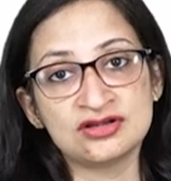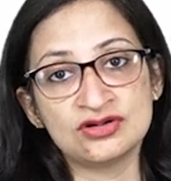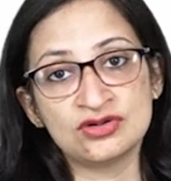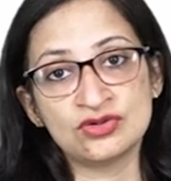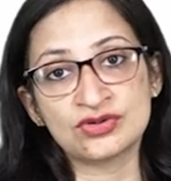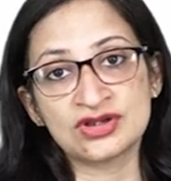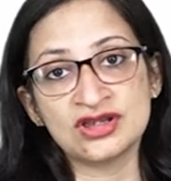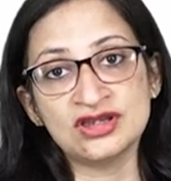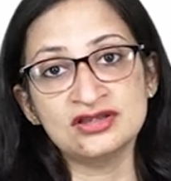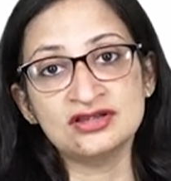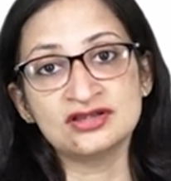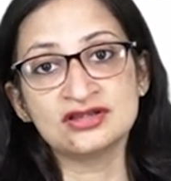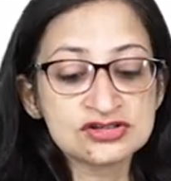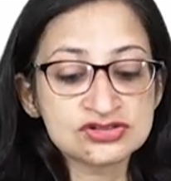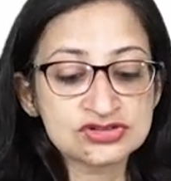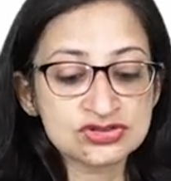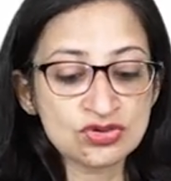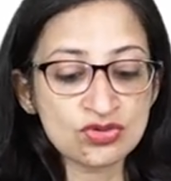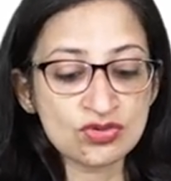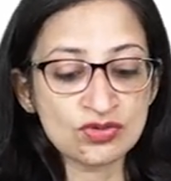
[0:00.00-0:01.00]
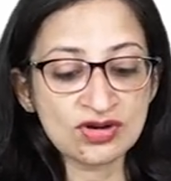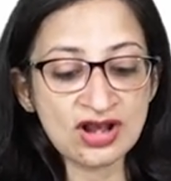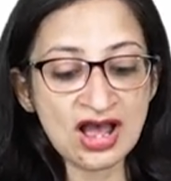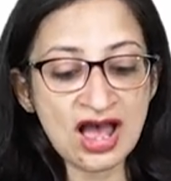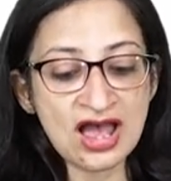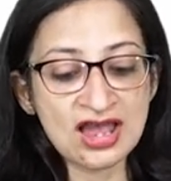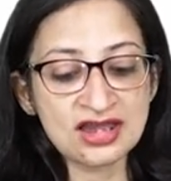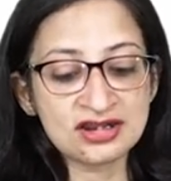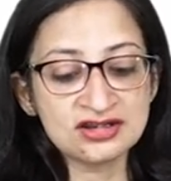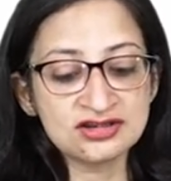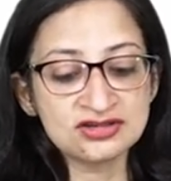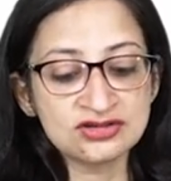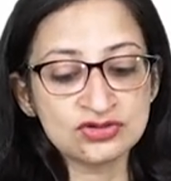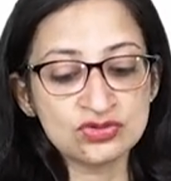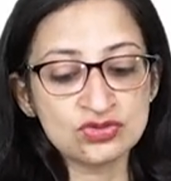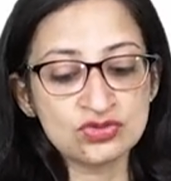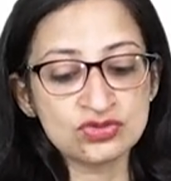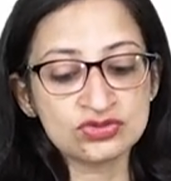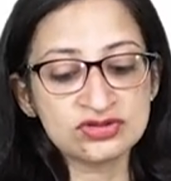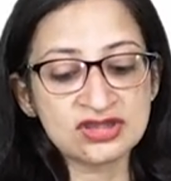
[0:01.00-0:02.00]
Okay, so iron
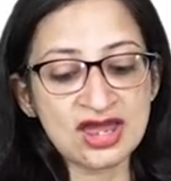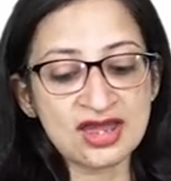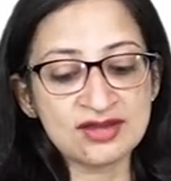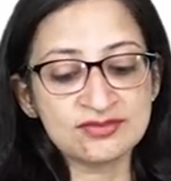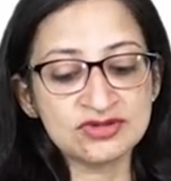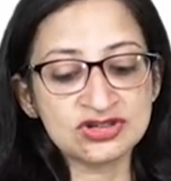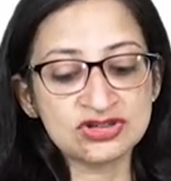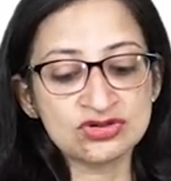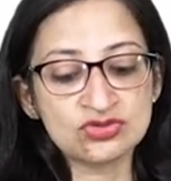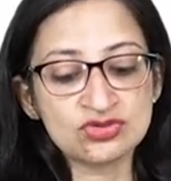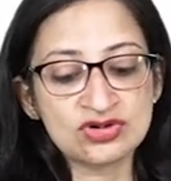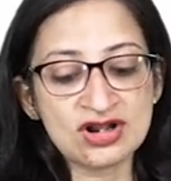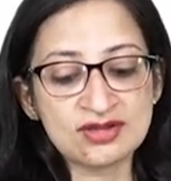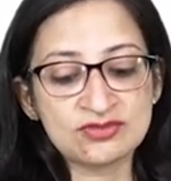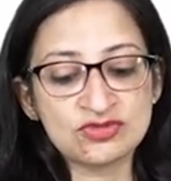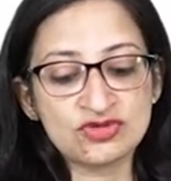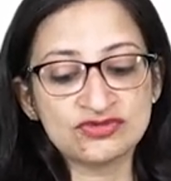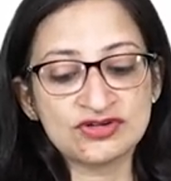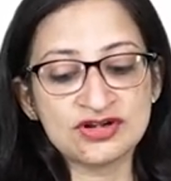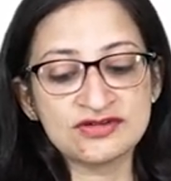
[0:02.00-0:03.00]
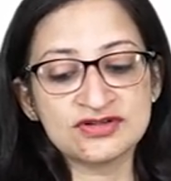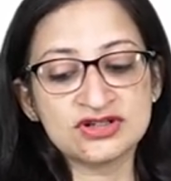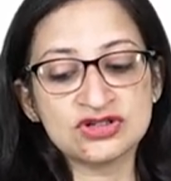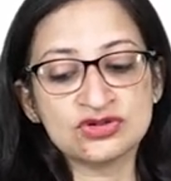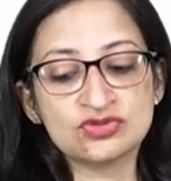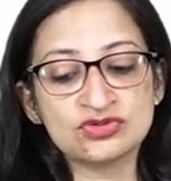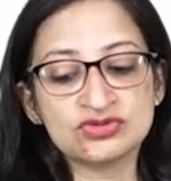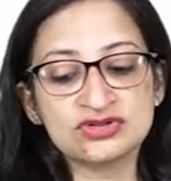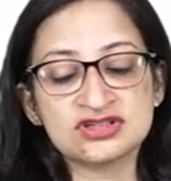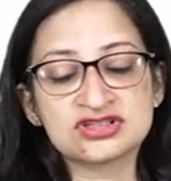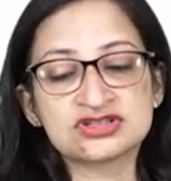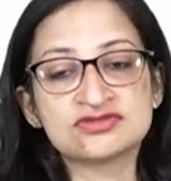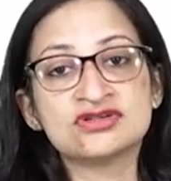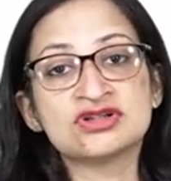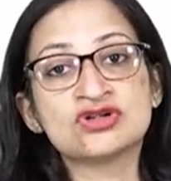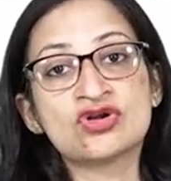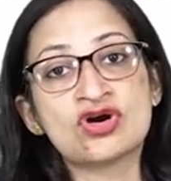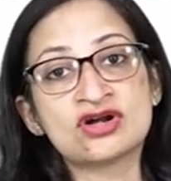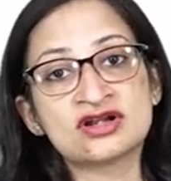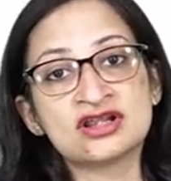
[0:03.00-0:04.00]
no, thiamine no, riboflavin no, this will
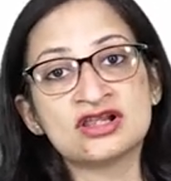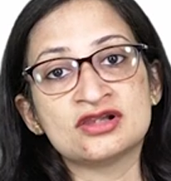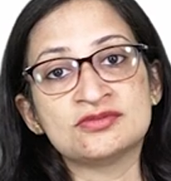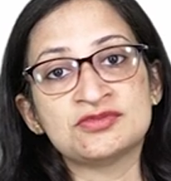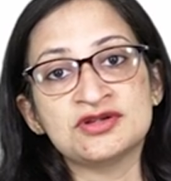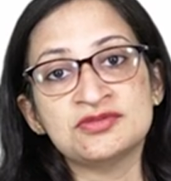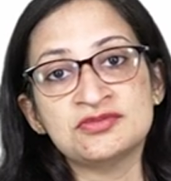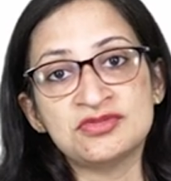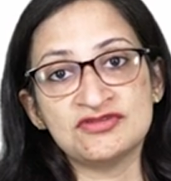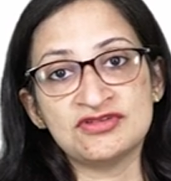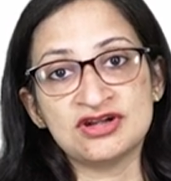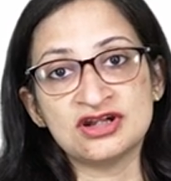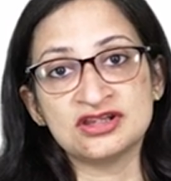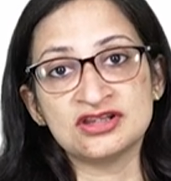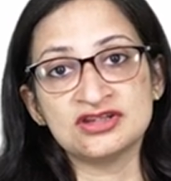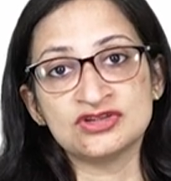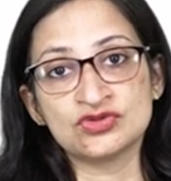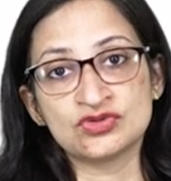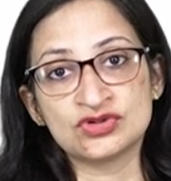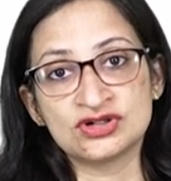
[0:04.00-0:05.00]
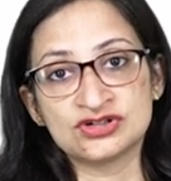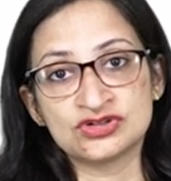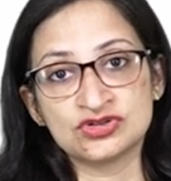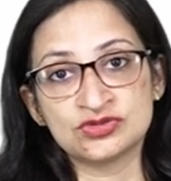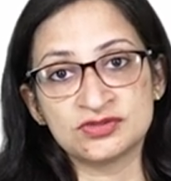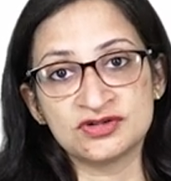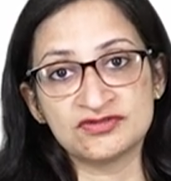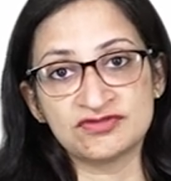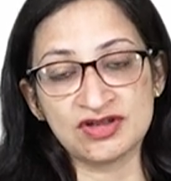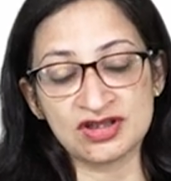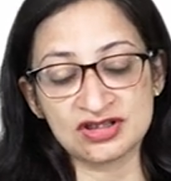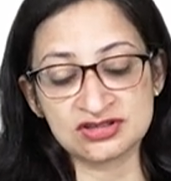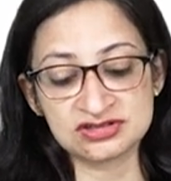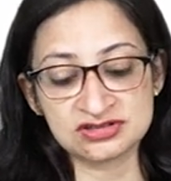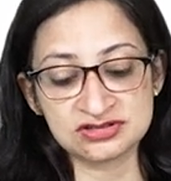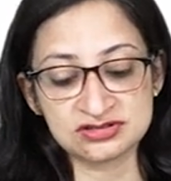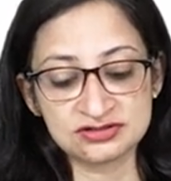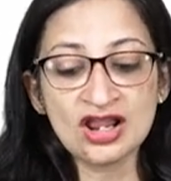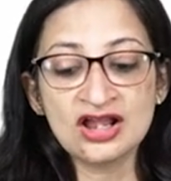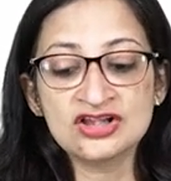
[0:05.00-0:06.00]
not help in preventing neural tube
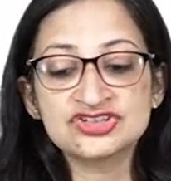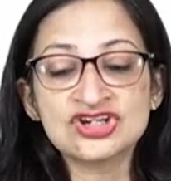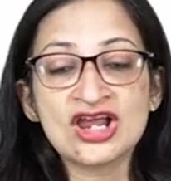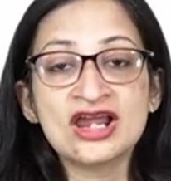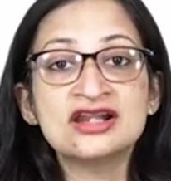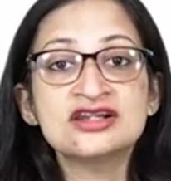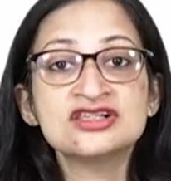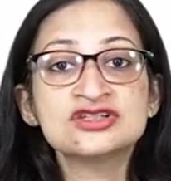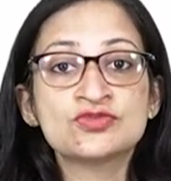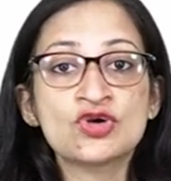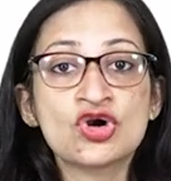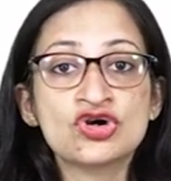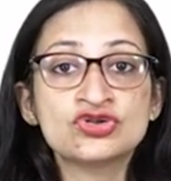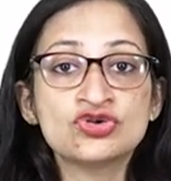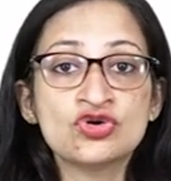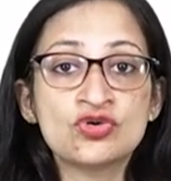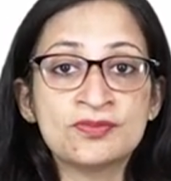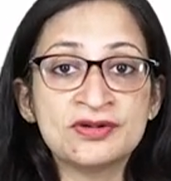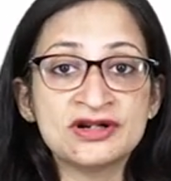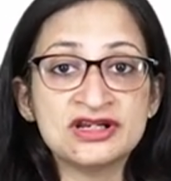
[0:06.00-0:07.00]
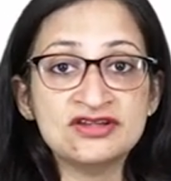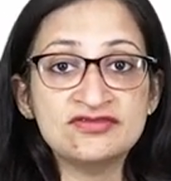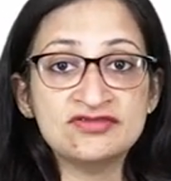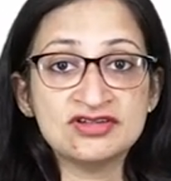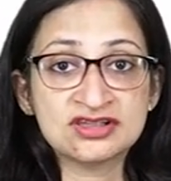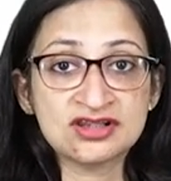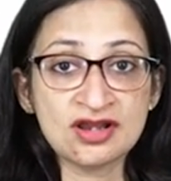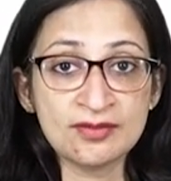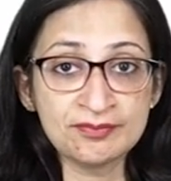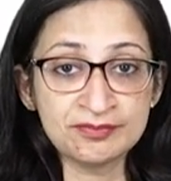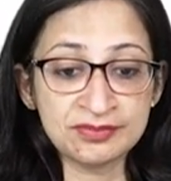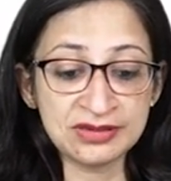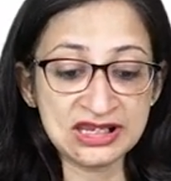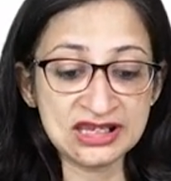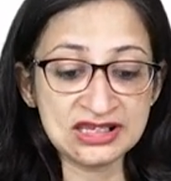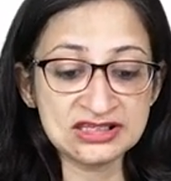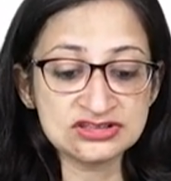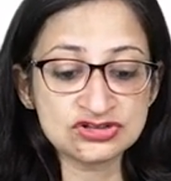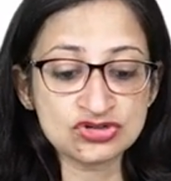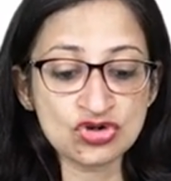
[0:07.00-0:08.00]
defects. A child is brought to OPD with
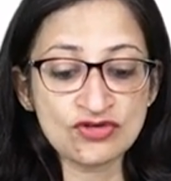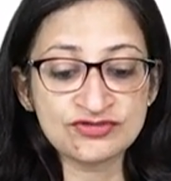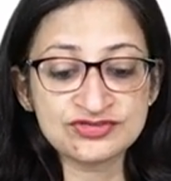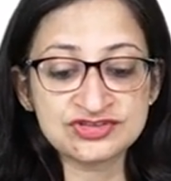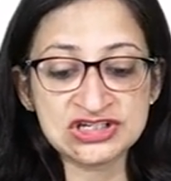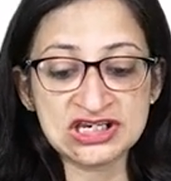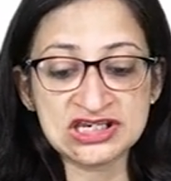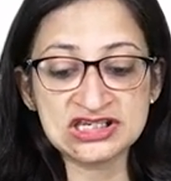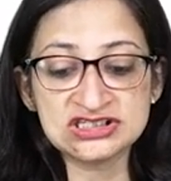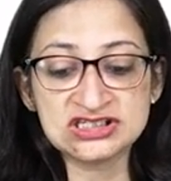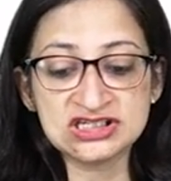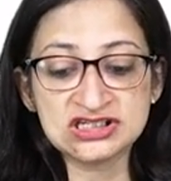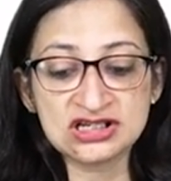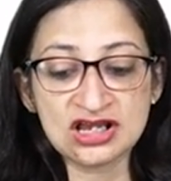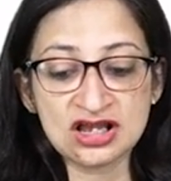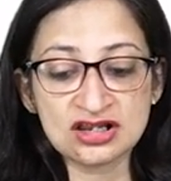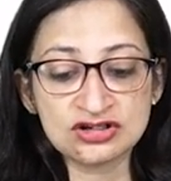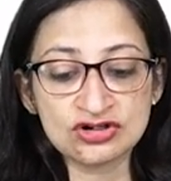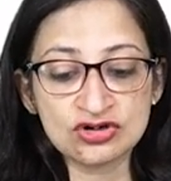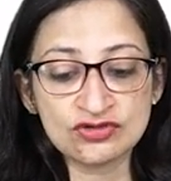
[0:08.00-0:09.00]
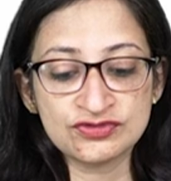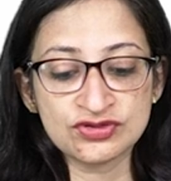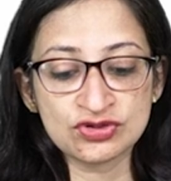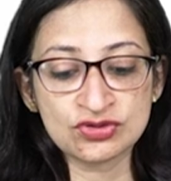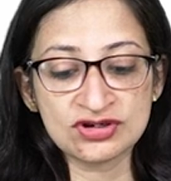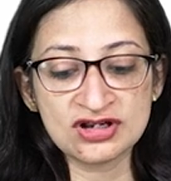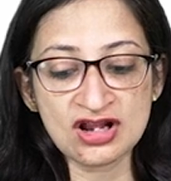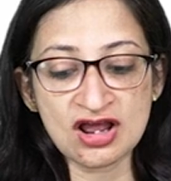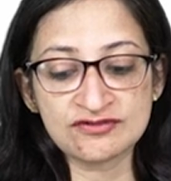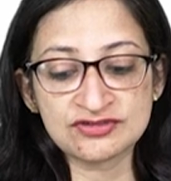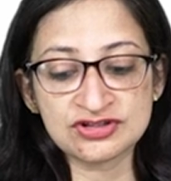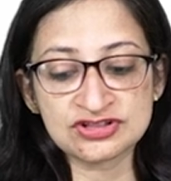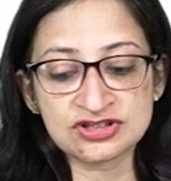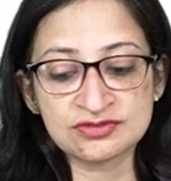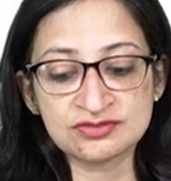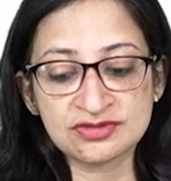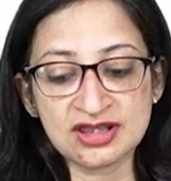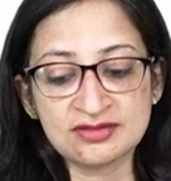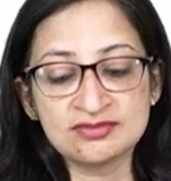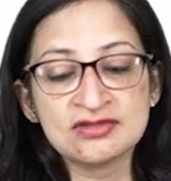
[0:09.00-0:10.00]
complaints of change in color of urine after
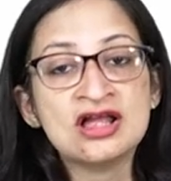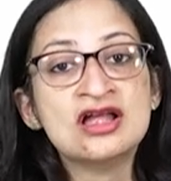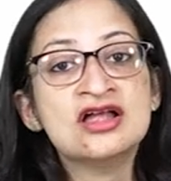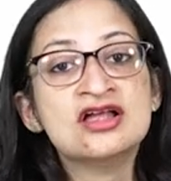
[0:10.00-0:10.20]
some time.